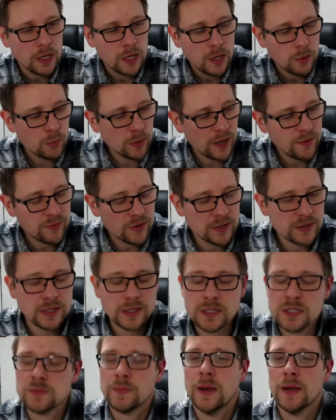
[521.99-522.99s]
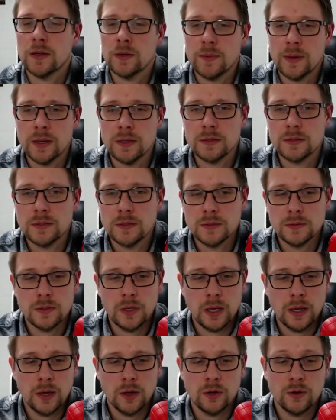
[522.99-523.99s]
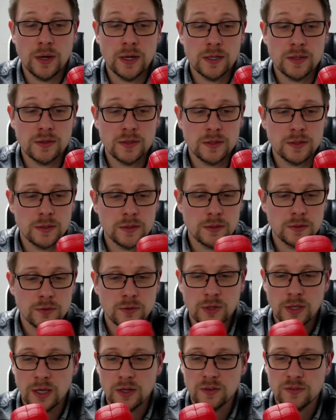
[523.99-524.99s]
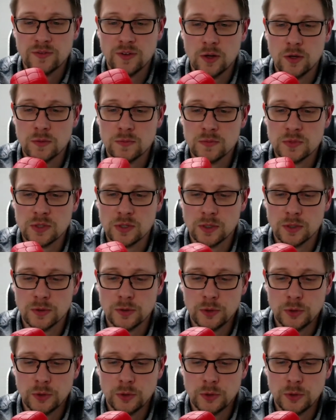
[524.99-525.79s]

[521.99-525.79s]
Whenever I think of Spider-Man or any of the kind of films, or